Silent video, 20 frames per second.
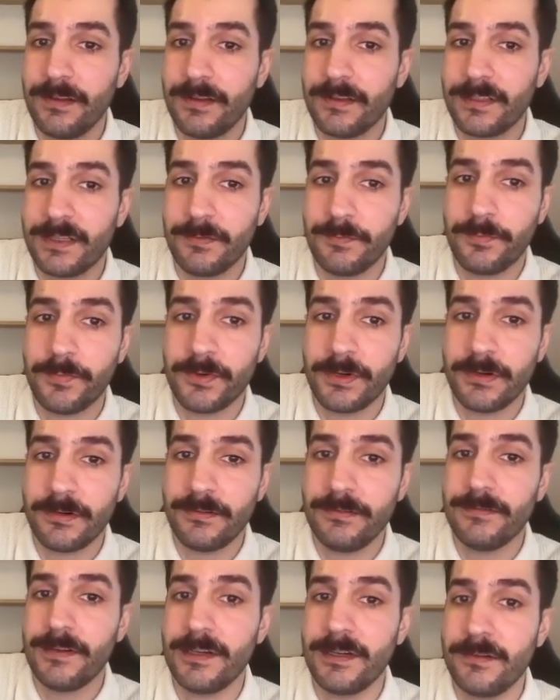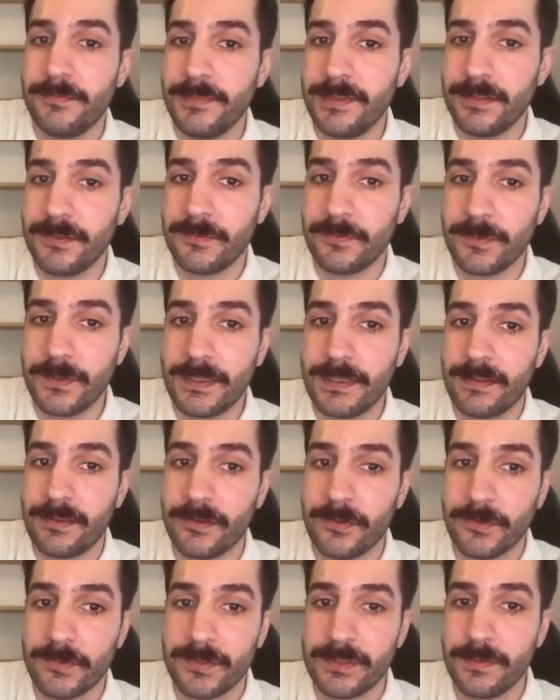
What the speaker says: a temporary environment with those